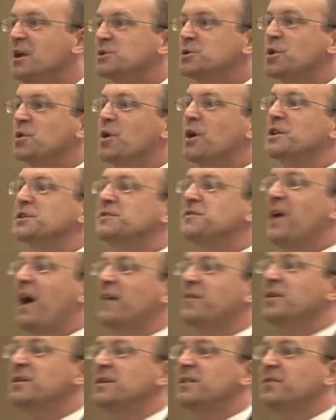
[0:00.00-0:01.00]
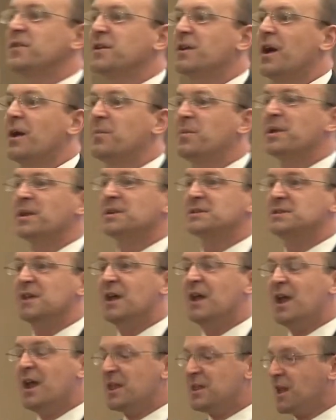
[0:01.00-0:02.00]
So across 500 different companies,
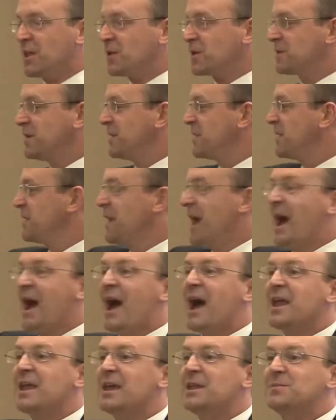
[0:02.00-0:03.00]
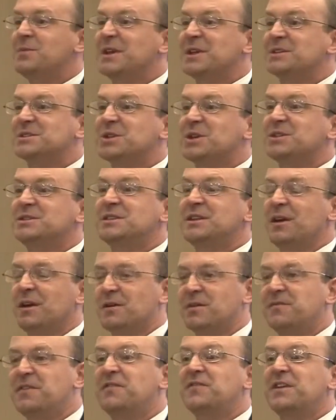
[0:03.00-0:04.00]
they looked at the high end being
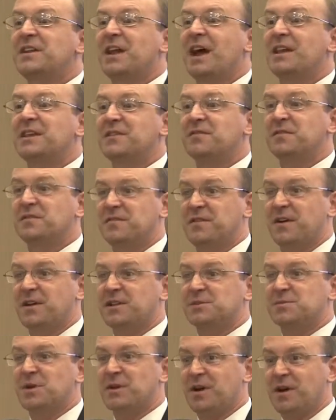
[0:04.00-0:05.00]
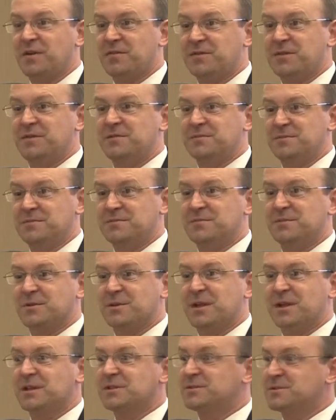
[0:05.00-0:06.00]
59 different funds being offered.
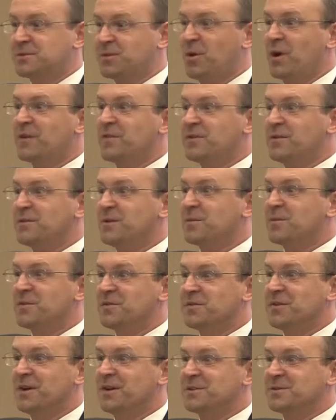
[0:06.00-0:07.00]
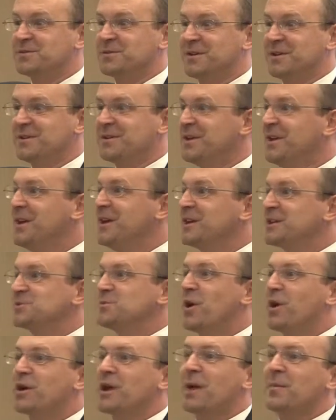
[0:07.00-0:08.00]
Okay, that's quite a few number of funds, right?
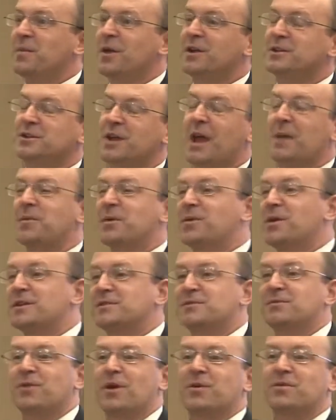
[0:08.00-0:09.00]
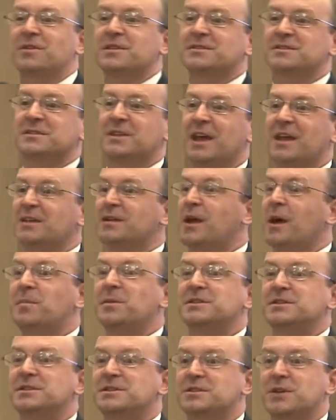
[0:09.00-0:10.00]
Small cap, large cap, aggressive growth, this and that,
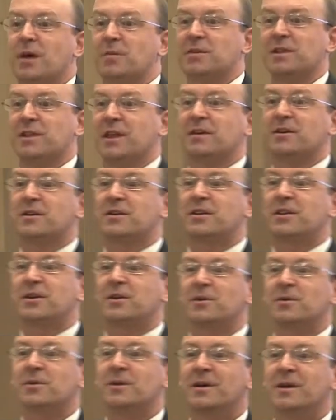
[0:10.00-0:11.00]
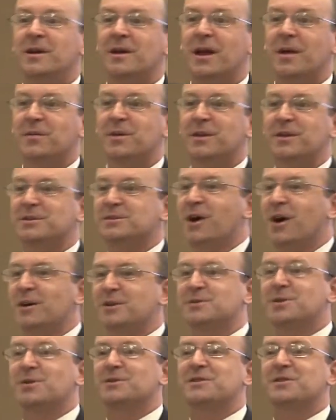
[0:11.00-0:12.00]
companies that start with the letter Q. I mean, there's
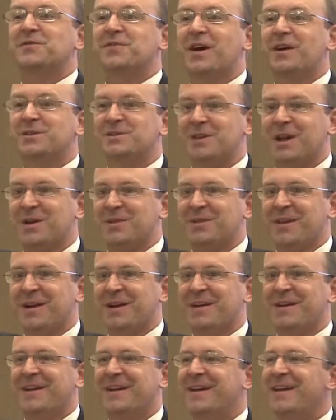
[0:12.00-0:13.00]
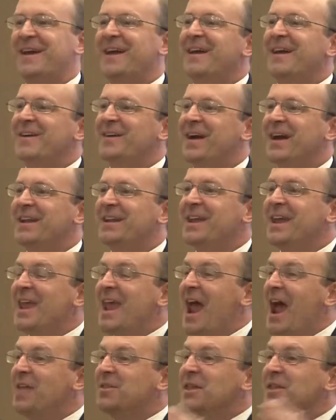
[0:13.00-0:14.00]
all sorts of funds out there, right?
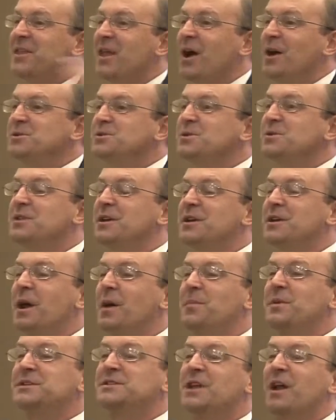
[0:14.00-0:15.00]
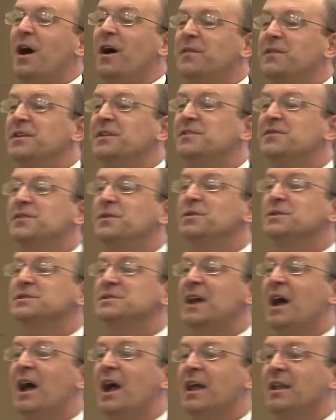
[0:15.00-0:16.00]
And then they also looked at companies that offered as few
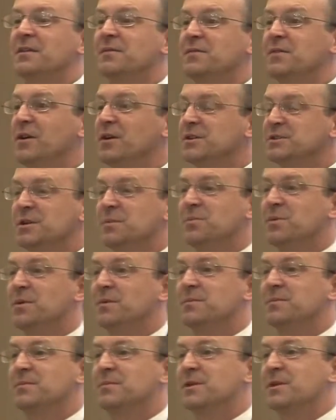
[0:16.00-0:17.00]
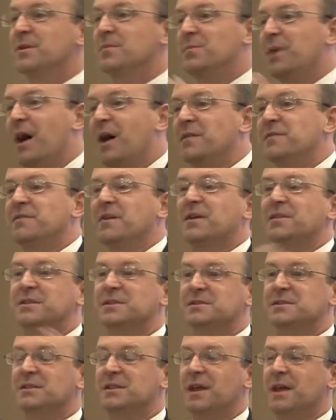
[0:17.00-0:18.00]
as 9. Very simple, bond
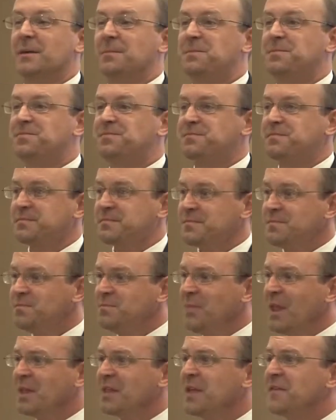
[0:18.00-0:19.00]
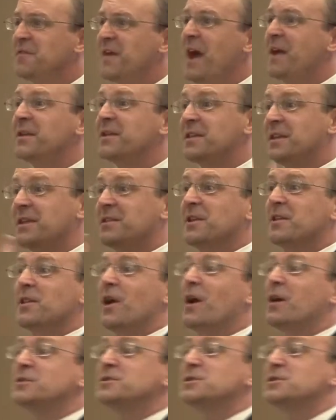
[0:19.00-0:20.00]
fund, this and that. They found at the
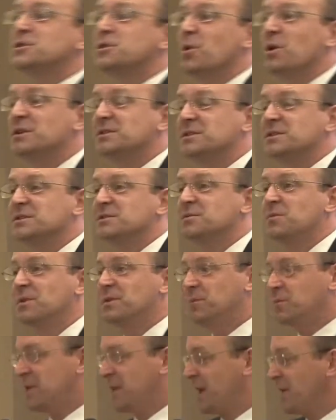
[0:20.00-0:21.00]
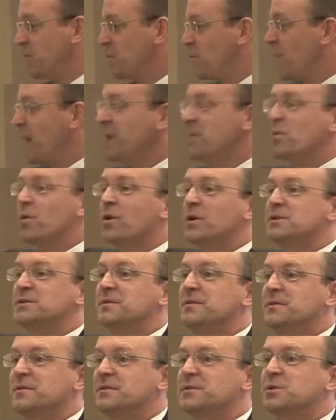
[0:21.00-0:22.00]
larger choices, when they had way more
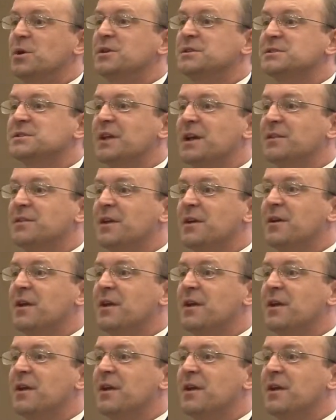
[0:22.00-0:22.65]
choices out